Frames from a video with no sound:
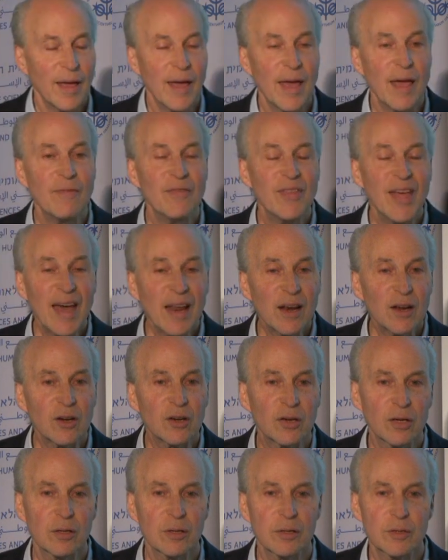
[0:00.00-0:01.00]
and that
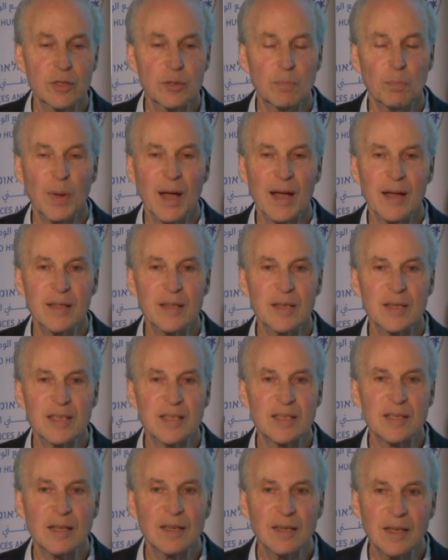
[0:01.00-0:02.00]
occurs by the
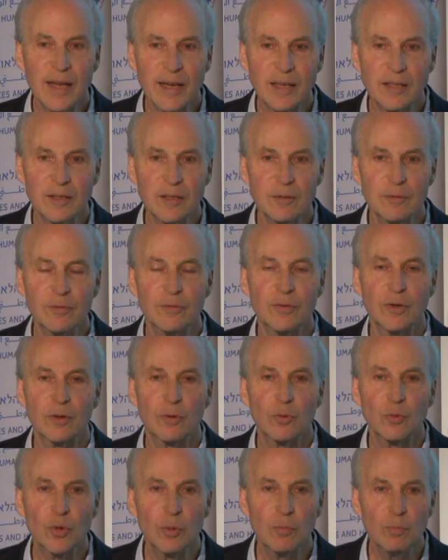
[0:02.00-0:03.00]
selective
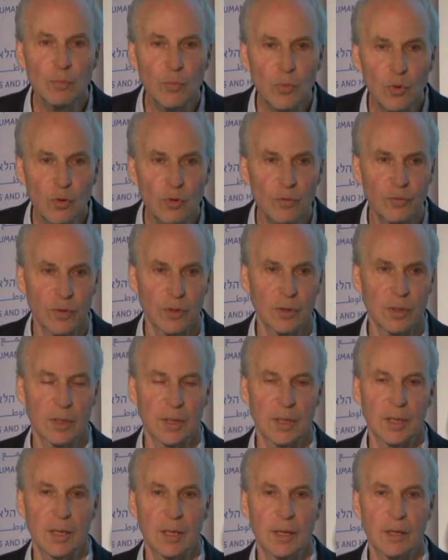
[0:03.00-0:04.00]
removal
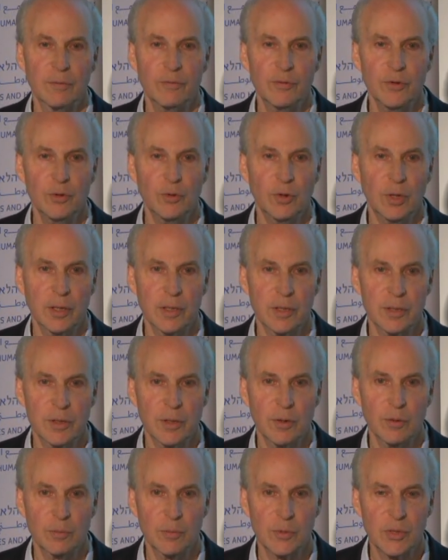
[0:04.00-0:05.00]
of
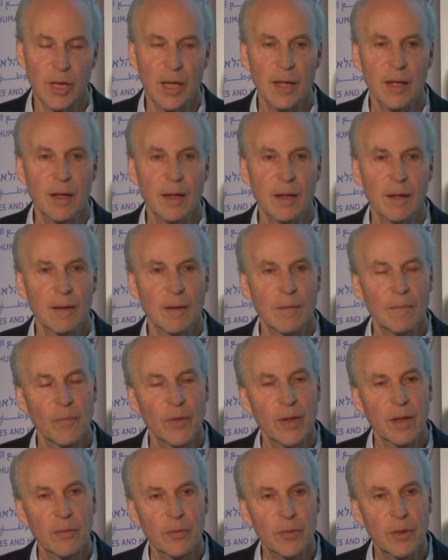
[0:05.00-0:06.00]
nucleosomes.
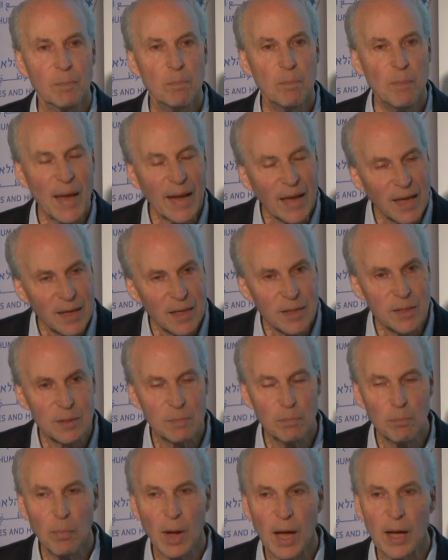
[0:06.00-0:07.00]
The
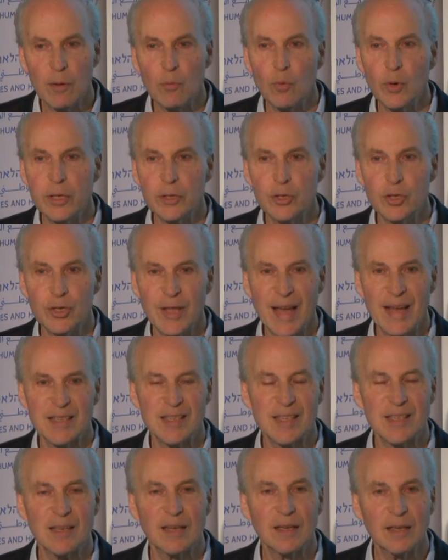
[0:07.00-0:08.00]
mechanism by which that
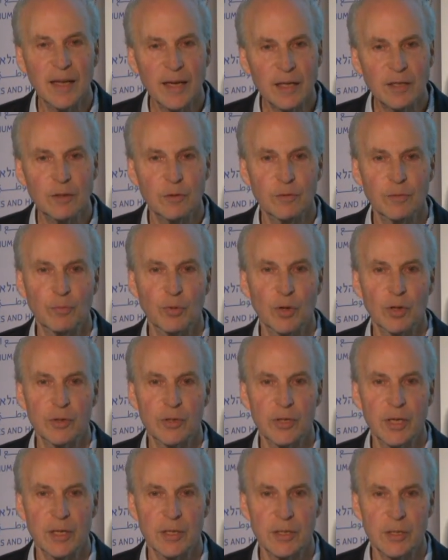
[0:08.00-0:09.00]
selective
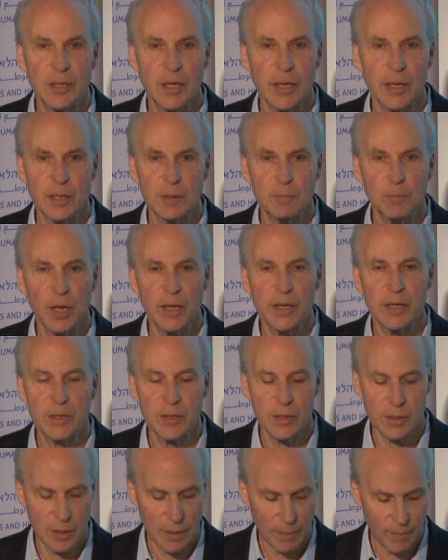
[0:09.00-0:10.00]
process takes
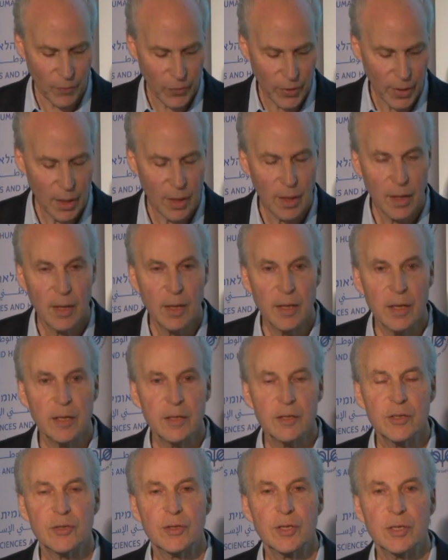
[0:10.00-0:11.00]
place
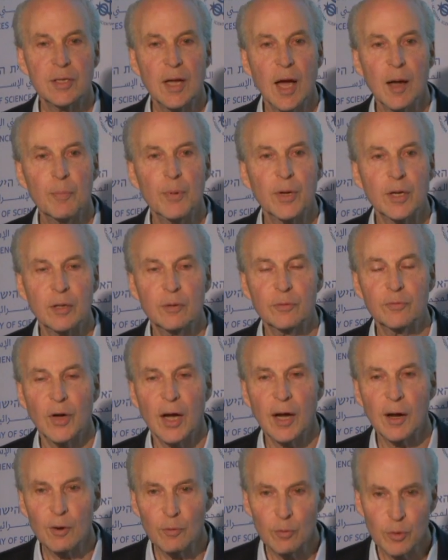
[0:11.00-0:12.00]
is the topic of
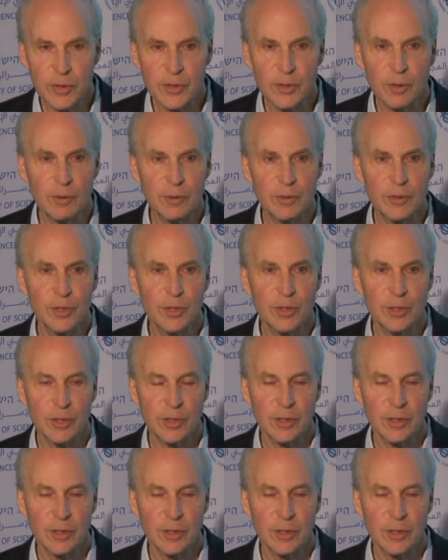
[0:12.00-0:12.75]
our research